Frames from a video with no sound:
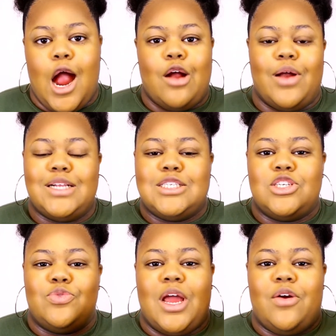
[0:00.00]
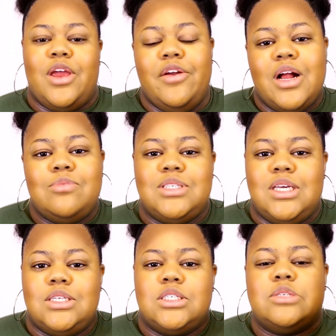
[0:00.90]
right, so now here comes
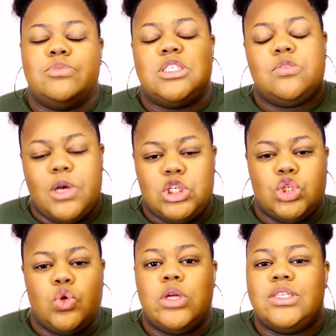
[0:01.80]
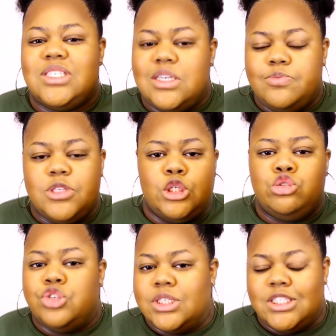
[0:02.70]
in some special tips and
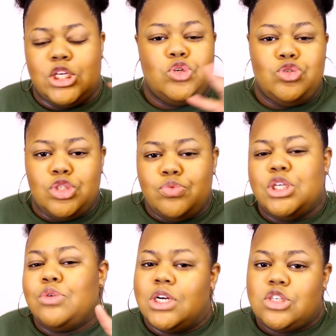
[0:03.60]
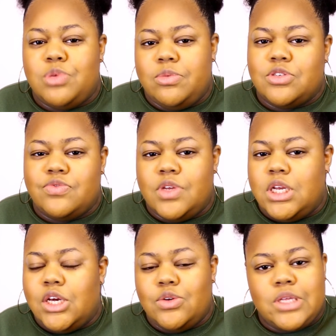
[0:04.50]
tricks that usually when you're watching people's
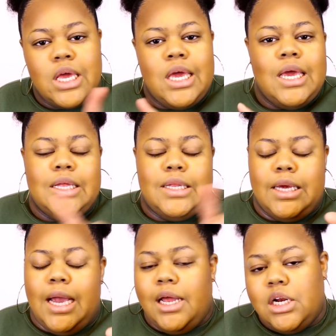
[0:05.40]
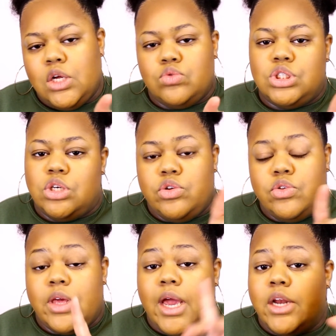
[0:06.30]
videos, they kind of don't show you.
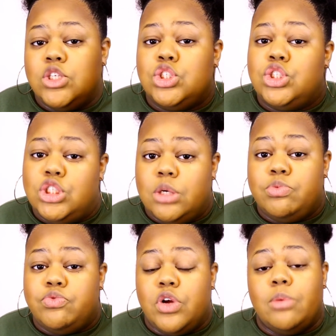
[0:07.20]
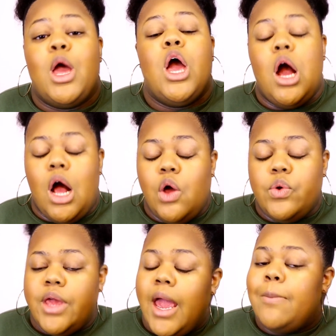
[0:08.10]
They kind of just jump from, oh
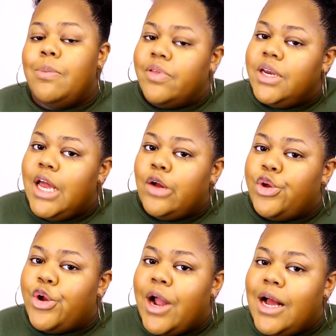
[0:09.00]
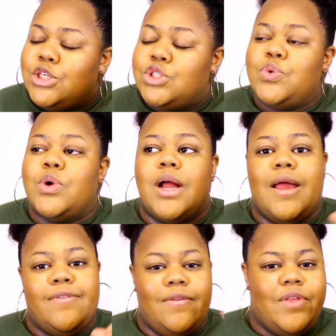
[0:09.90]
yeah, blend out your contour,
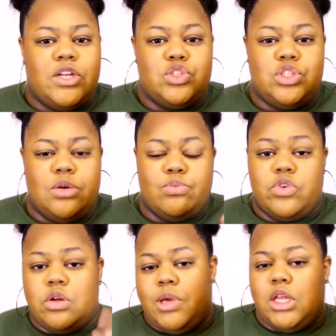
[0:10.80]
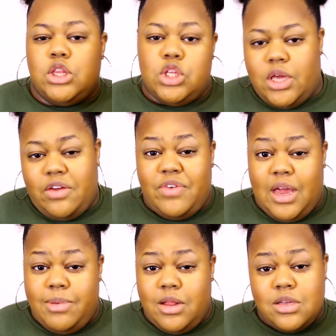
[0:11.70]
and then they just jump from it looking
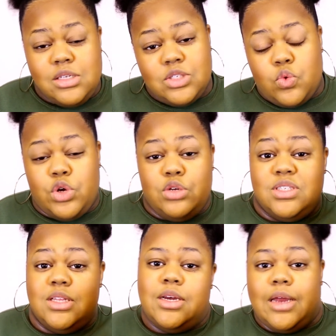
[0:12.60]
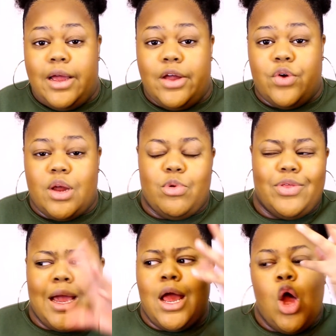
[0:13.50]
fabulous, or you see that diagram where
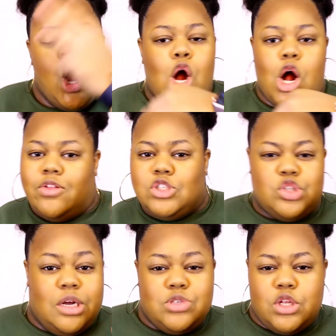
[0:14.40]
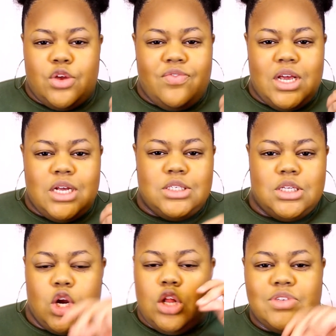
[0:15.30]
they got all the stripes on their face, and
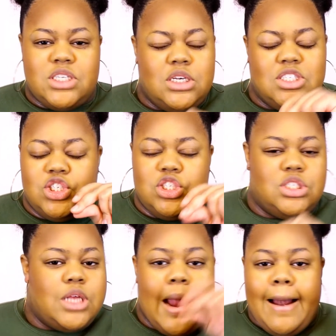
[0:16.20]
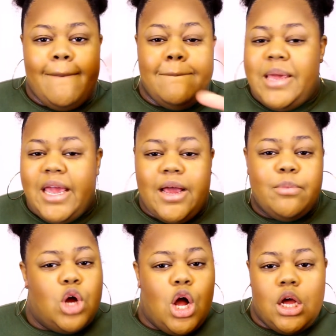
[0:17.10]
then all of a sudden it's just
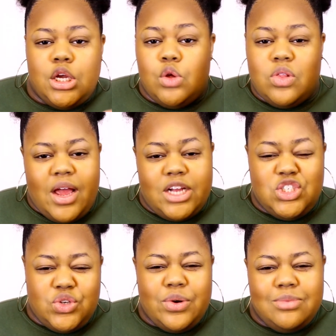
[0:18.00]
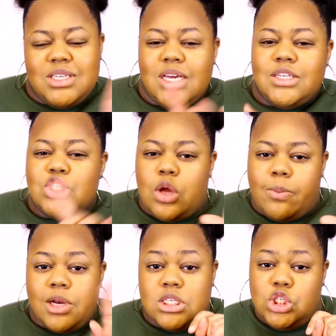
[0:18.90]
bam, gone, no lines. You know what I'm saying? So
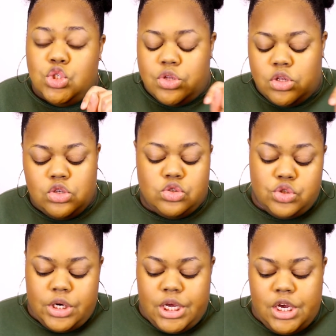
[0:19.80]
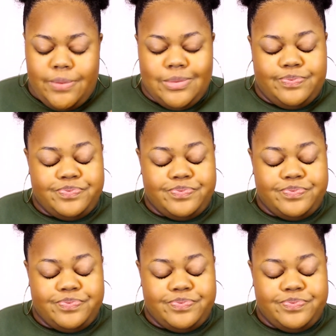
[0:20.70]
I'm going to teach you their little trick here.